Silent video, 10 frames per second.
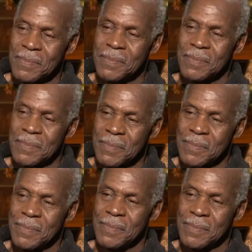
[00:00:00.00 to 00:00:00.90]

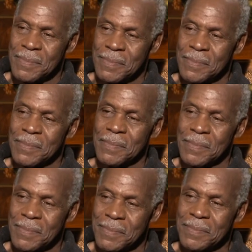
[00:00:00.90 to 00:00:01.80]

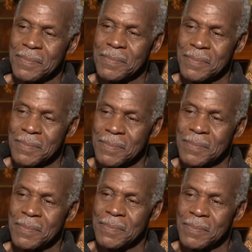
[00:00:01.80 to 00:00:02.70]

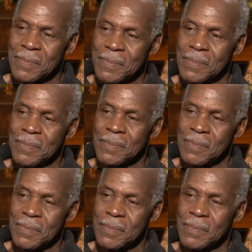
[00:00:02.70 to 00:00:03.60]

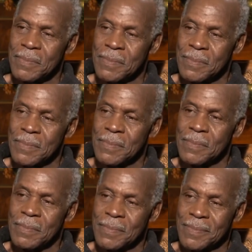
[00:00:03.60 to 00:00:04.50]

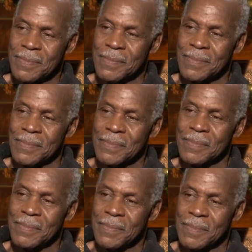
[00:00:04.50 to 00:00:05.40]

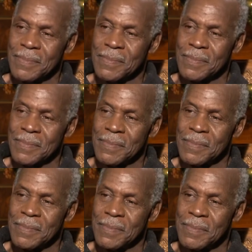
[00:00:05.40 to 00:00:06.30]

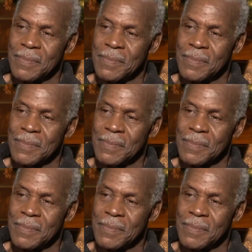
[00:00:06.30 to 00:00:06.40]
This person isn't speaking.